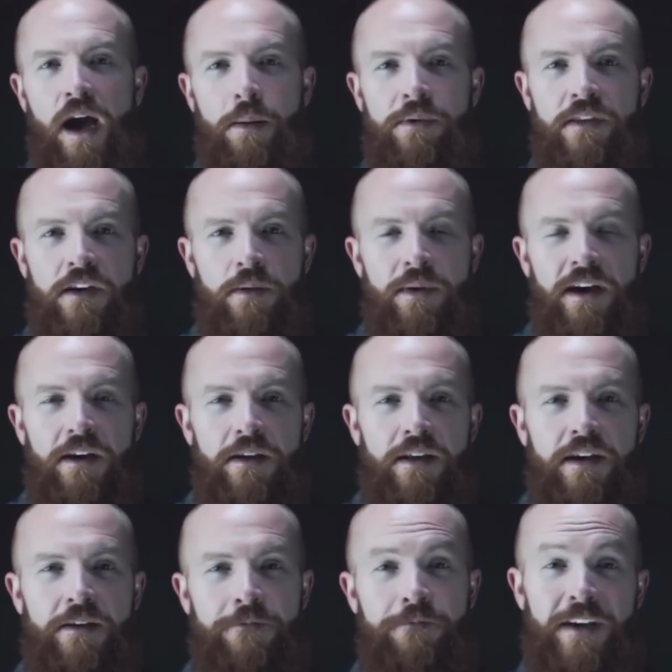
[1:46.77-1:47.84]
I'm going to talk about
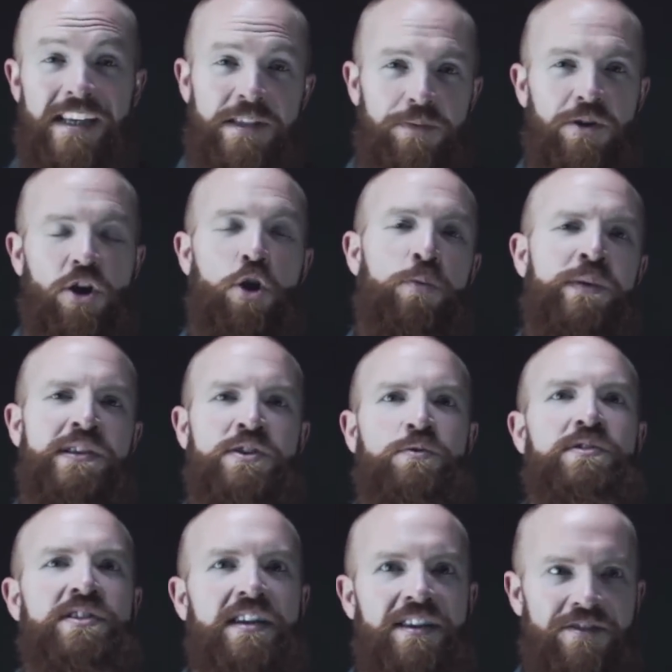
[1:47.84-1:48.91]
uh, Facebook open
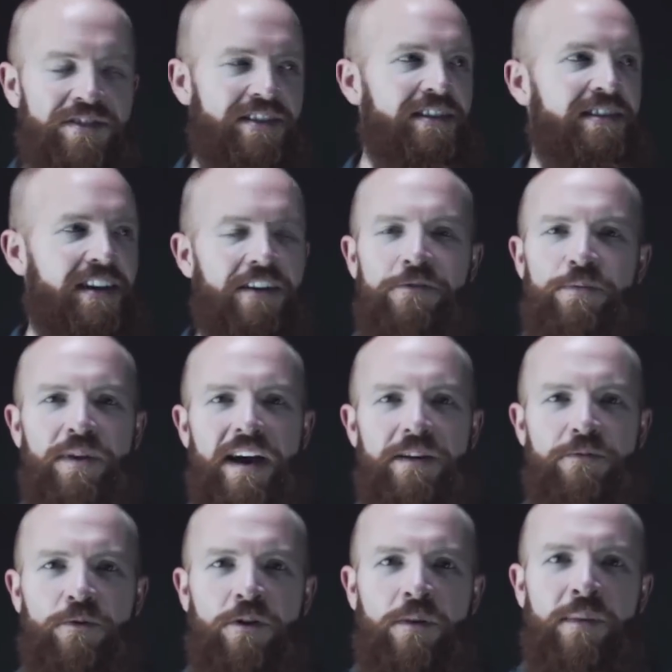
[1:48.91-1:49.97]
sourcing their CTF
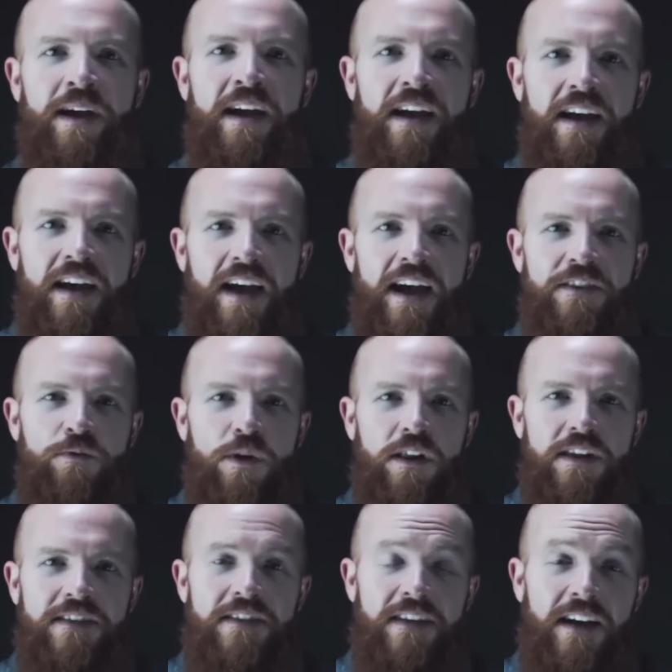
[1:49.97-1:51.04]
platform, as
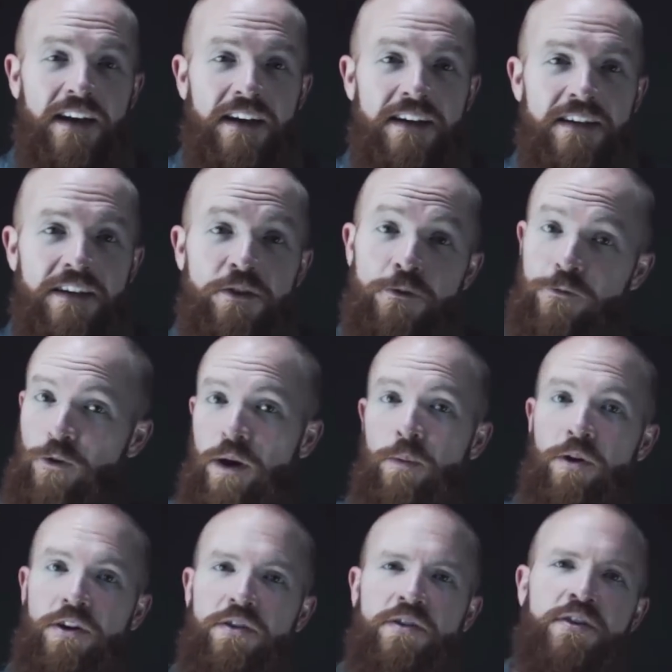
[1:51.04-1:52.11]
well as uh, a new
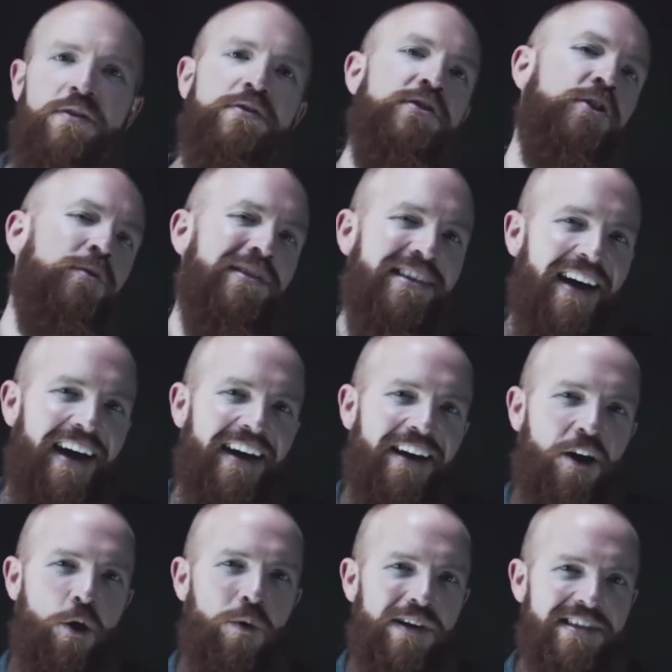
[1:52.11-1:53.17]
framework you can use to go attack
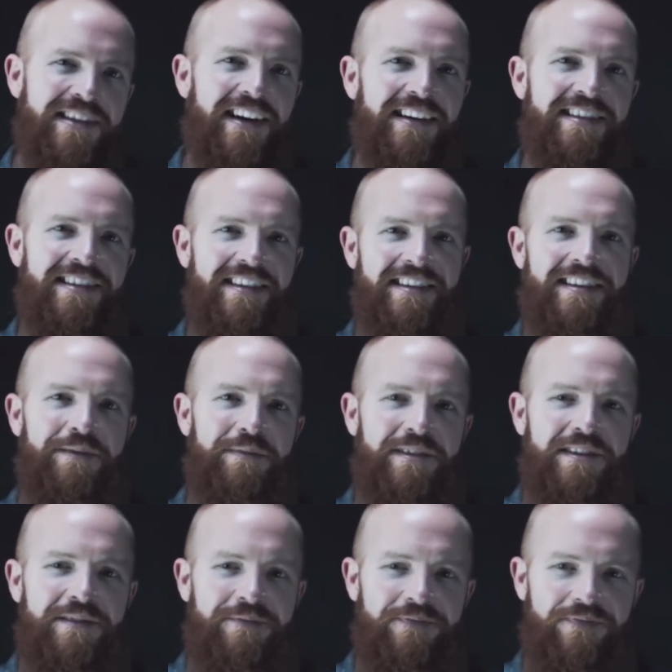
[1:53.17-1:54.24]
OSX
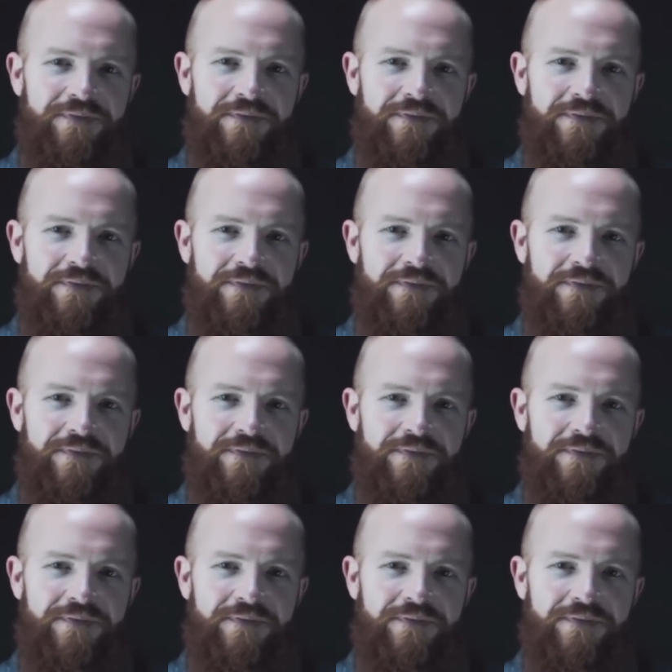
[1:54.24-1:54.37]
systems.